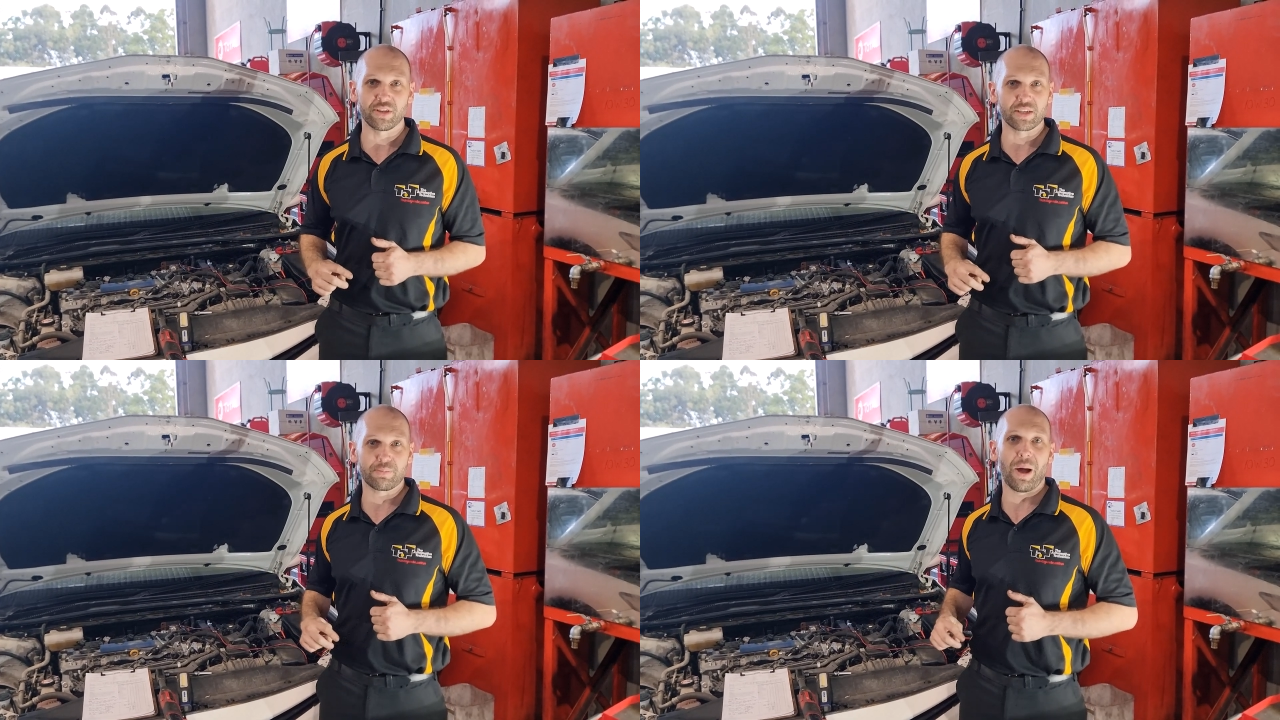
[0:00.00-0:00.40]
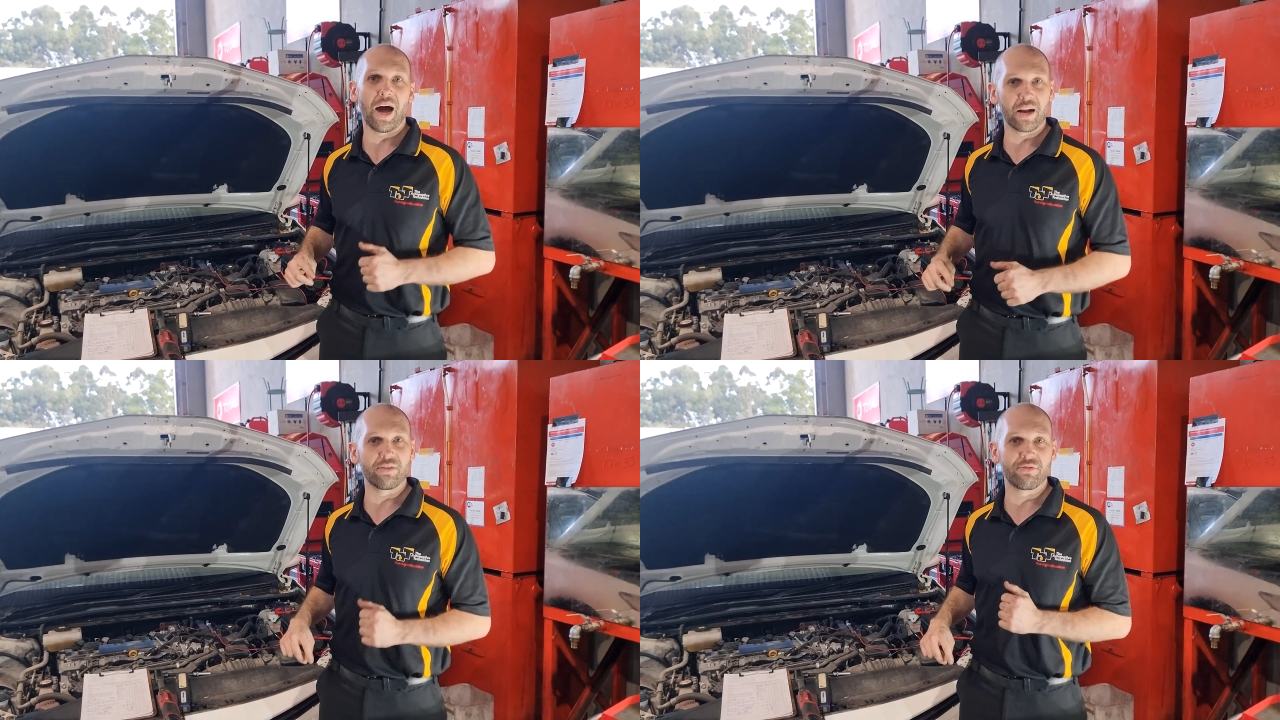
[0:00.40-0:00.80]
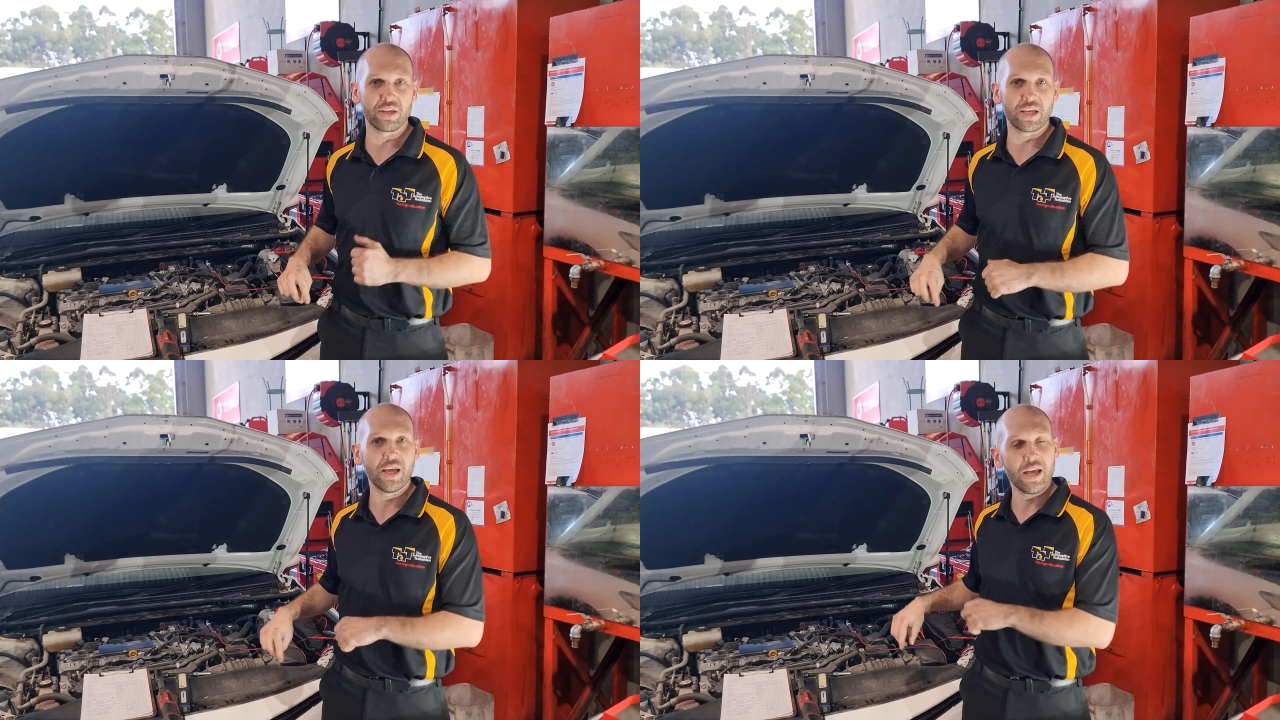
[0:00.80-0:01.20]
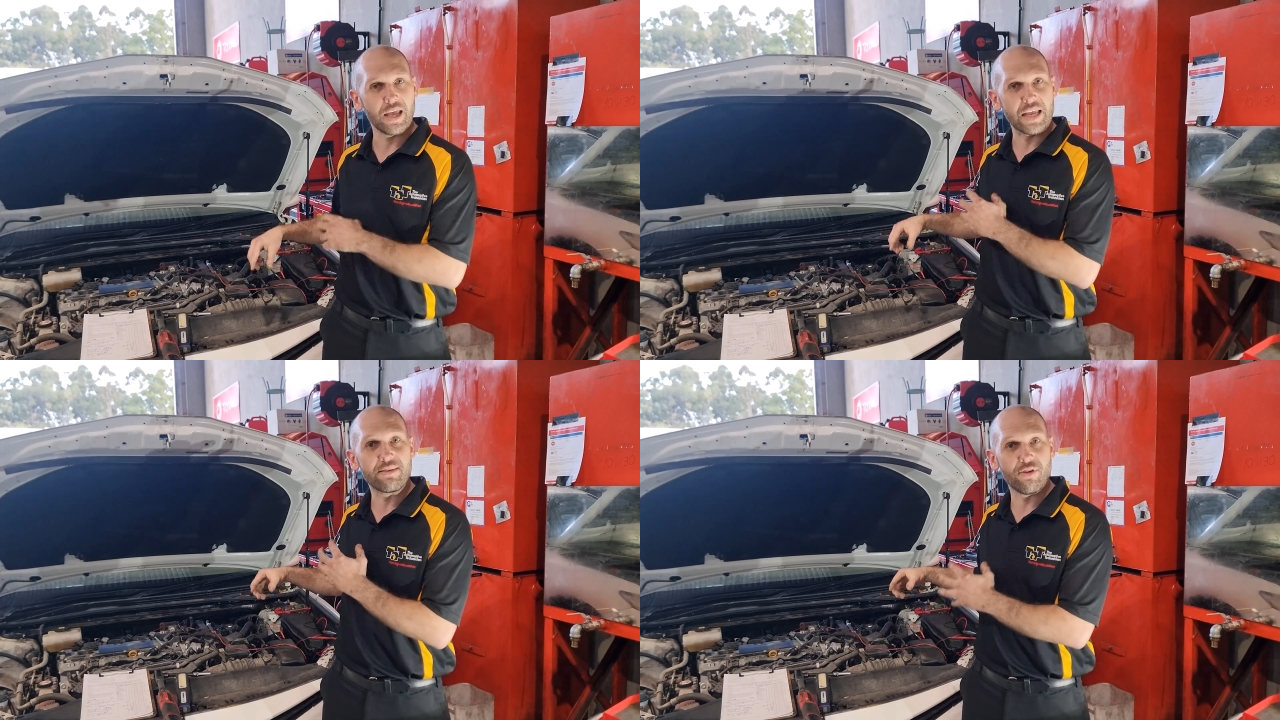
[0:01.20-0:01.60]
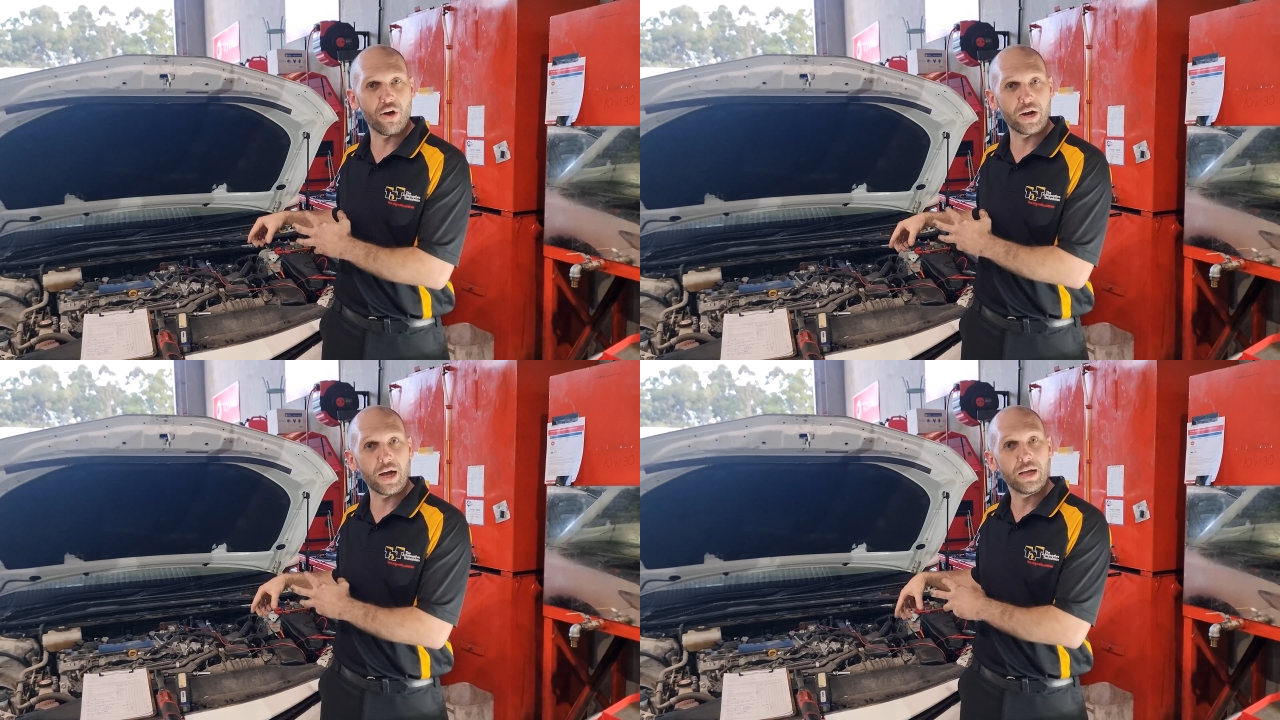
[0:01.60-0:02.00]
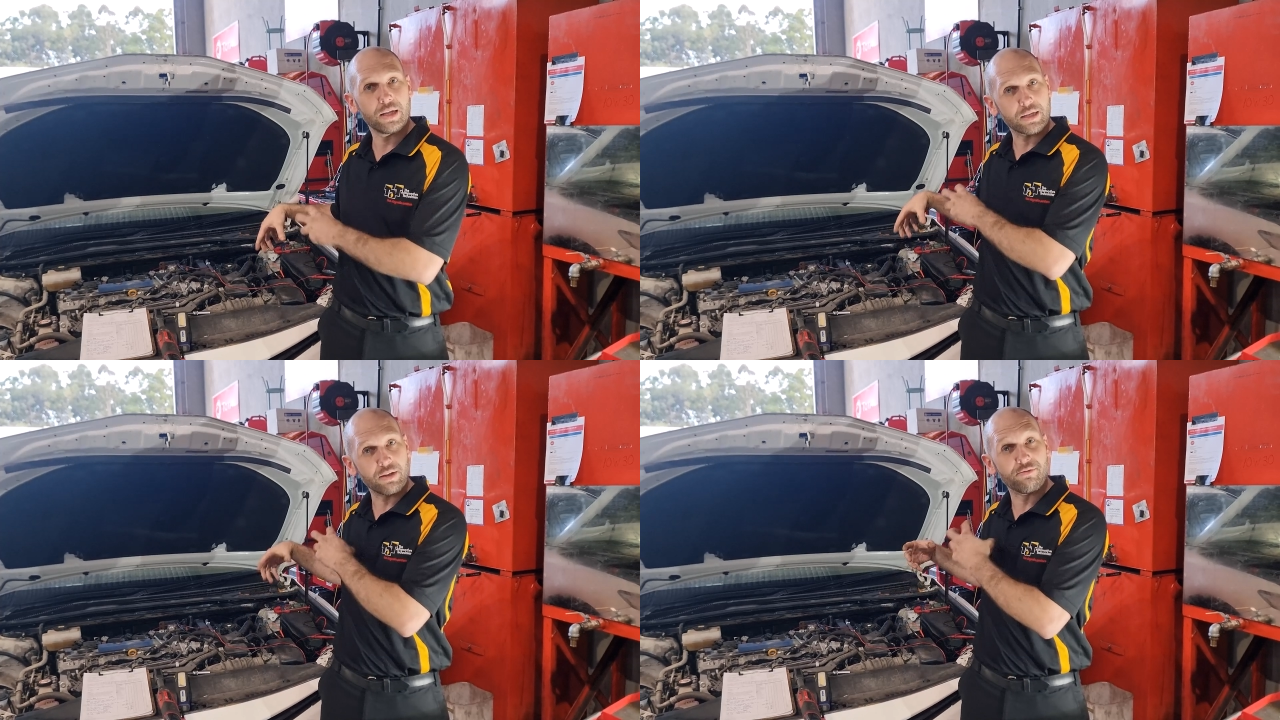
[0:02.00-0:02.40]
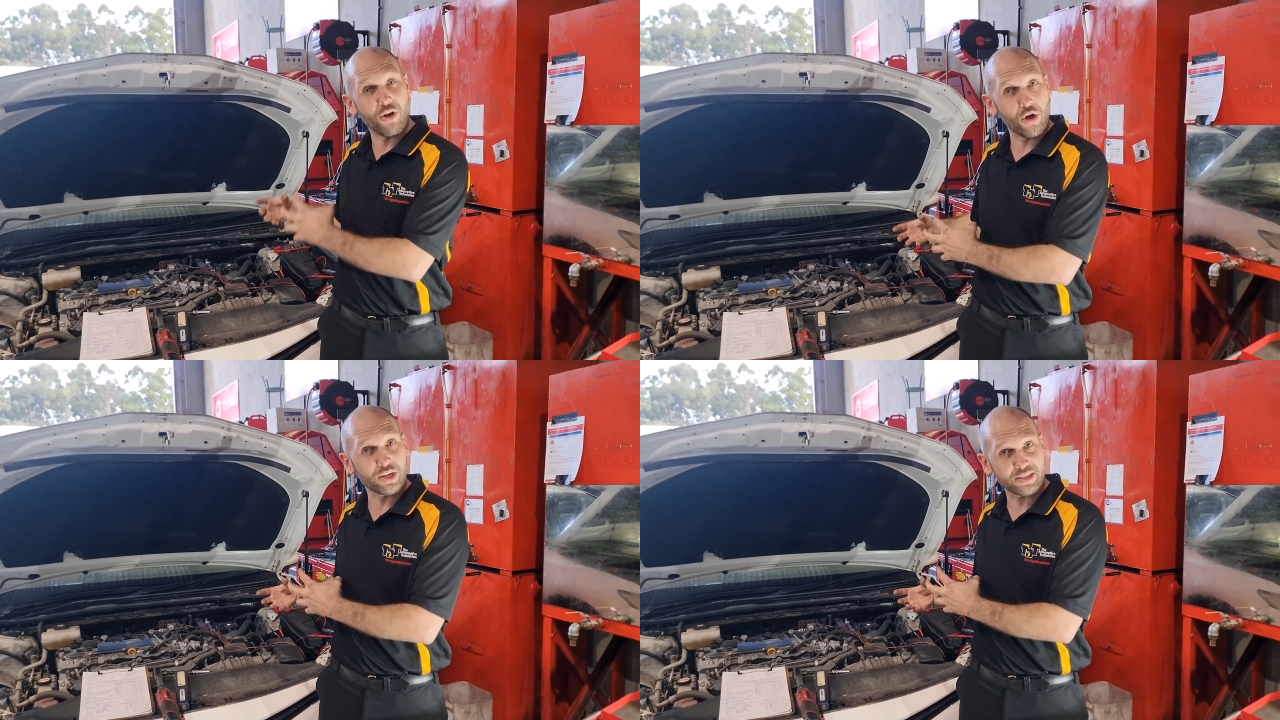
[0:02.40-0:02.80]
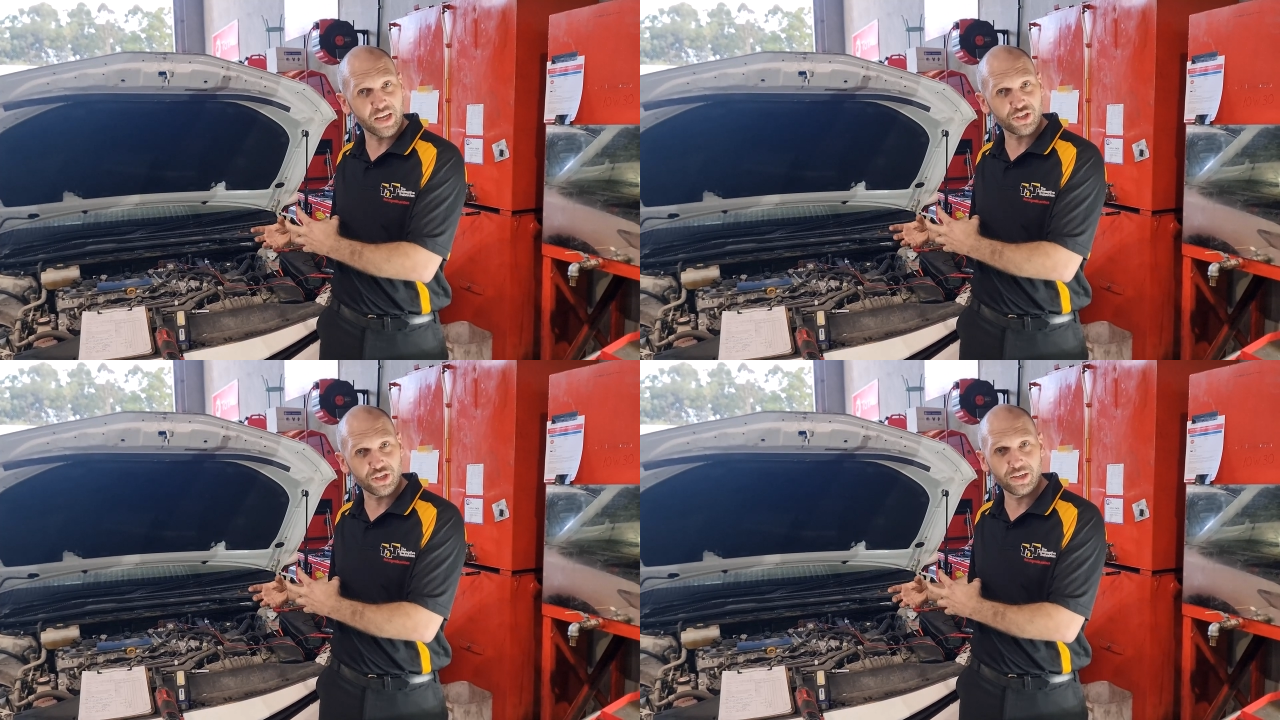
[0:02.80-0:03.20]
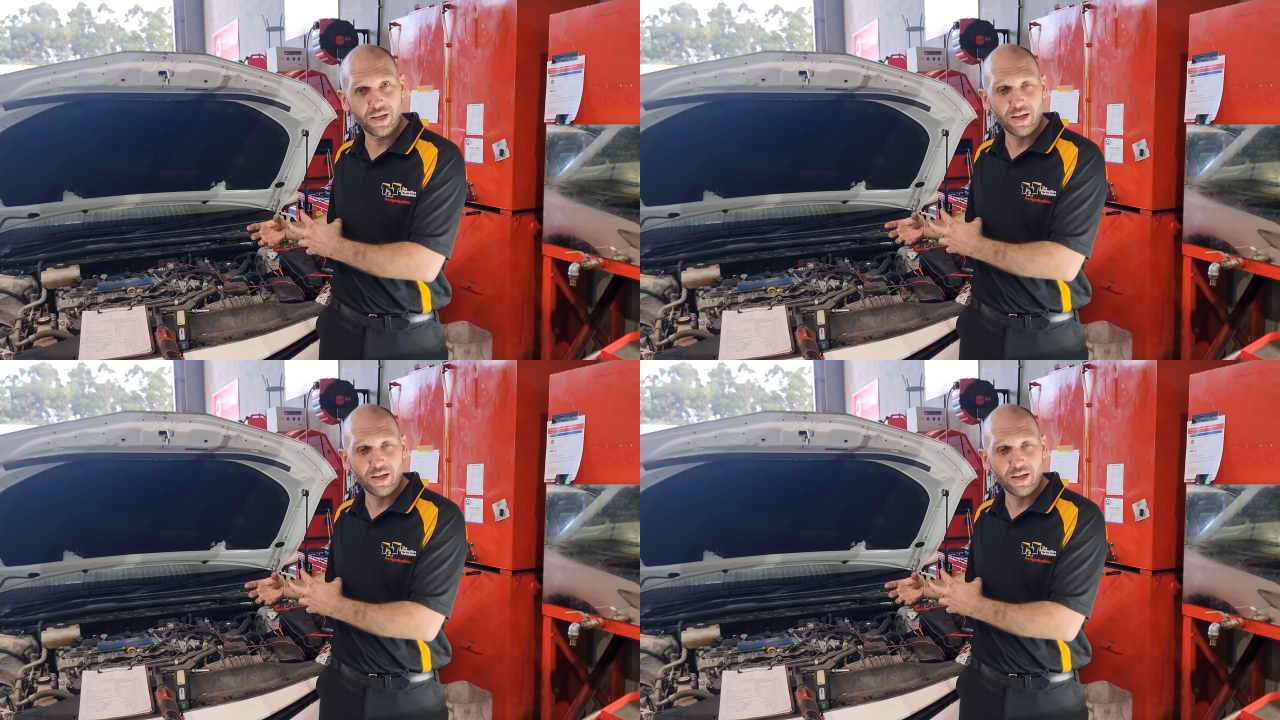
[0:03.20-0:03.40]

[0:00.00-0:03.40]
that's part of the inverter converter section.